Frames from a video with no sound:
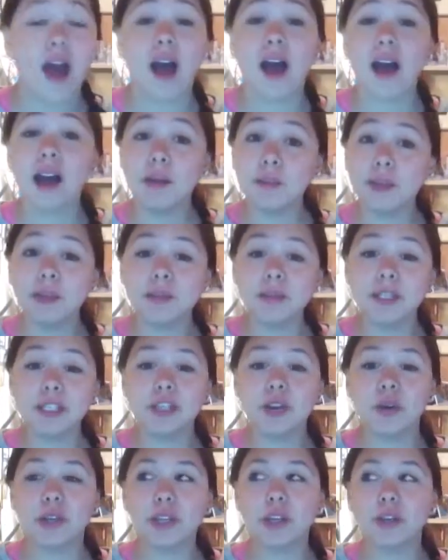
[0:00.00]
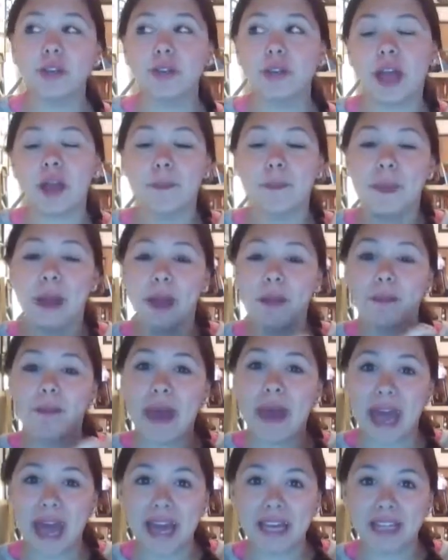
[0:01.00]
I'm going to be showing you like my
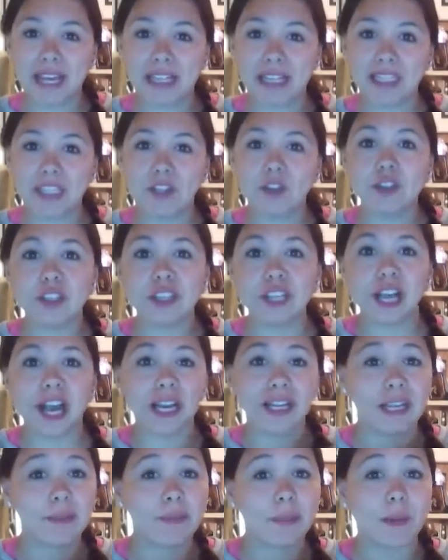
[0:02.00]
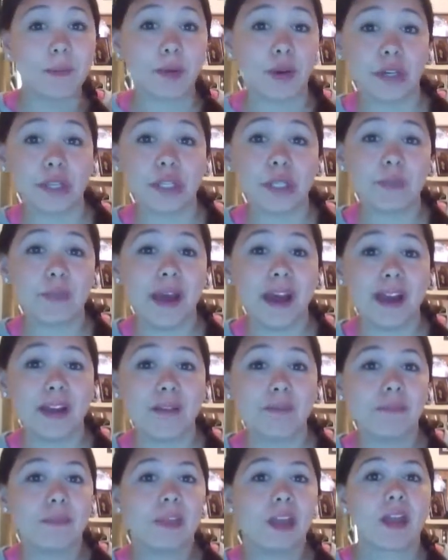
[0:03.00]
bag that's usually kind of like my purse bag.
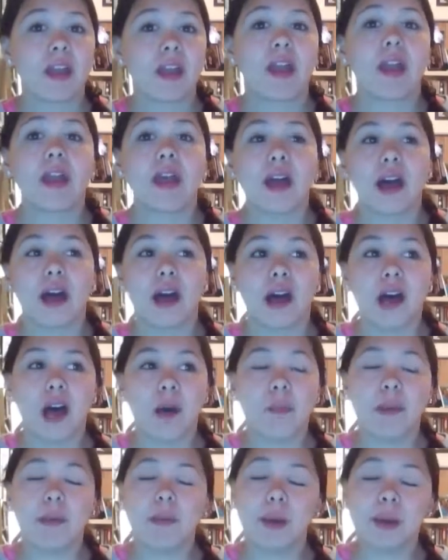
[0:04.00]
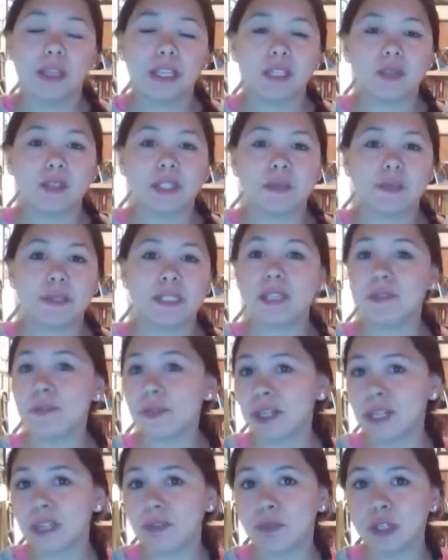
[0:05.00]
I bought this one
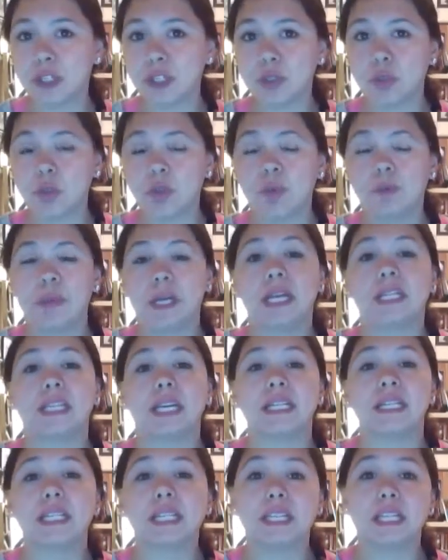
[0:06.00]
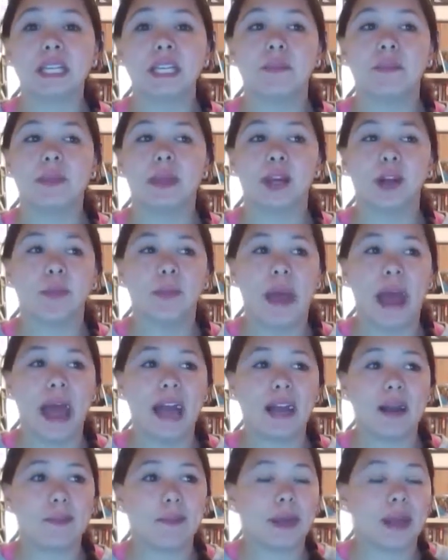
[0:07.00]
specifically for school because I did need a bigger
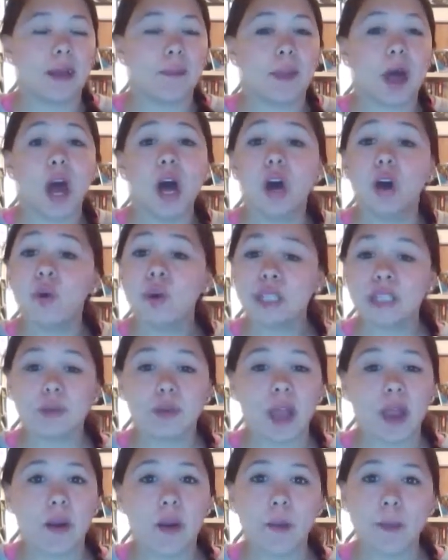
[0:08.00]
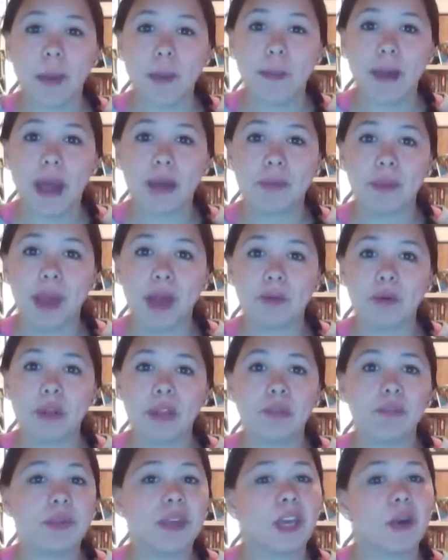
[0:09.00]
bag. I'm not always carrying my backpack
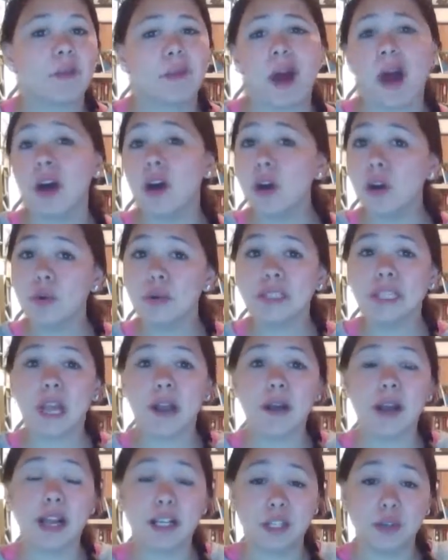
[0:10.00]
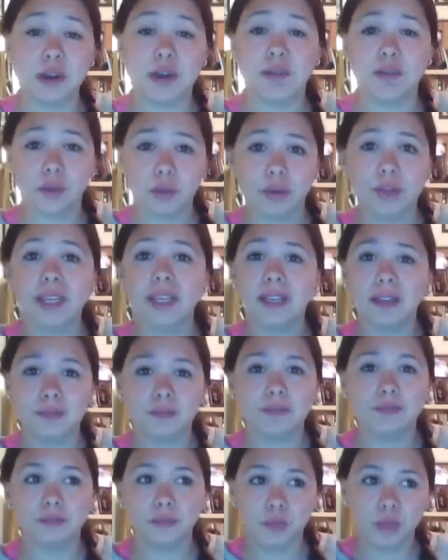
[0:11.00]
with me. I do have
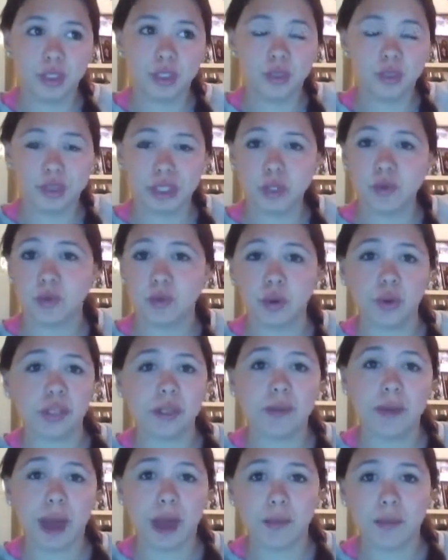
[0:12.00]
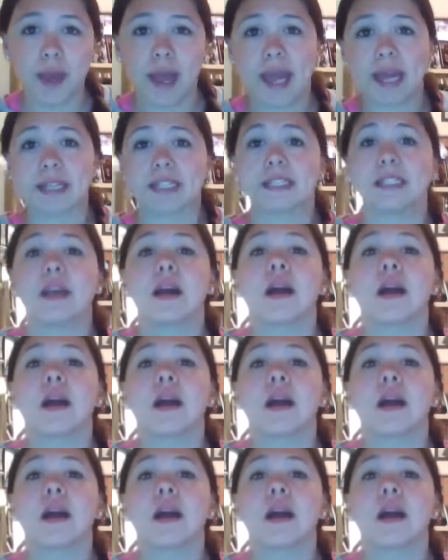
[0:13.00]
one of those little rolly backpacks.